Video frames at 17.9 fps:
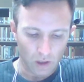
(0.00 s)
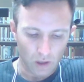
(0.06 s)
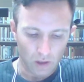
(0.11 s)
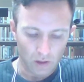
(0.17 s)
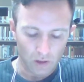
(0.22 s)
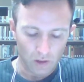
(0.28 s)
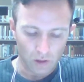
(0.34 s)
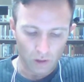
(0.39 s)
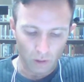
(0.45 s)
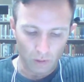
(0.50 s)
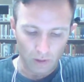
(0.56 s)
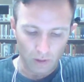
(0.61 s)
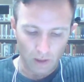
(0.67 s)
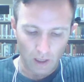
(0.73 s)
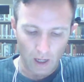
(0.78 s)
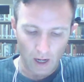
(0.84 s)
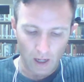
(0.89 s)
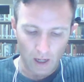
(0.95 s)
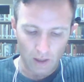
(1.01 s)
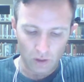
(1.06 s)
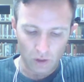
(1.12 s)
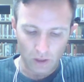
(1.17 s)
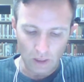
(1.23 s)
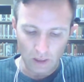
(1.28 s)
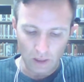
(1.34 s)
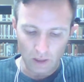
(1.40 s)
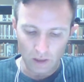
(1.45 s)
consult cache
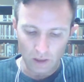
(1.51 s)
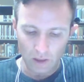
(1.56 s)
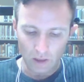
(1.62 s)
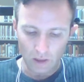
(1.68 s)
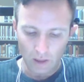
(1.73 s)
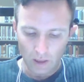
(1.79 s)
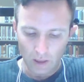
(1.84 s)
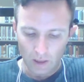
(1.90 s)
in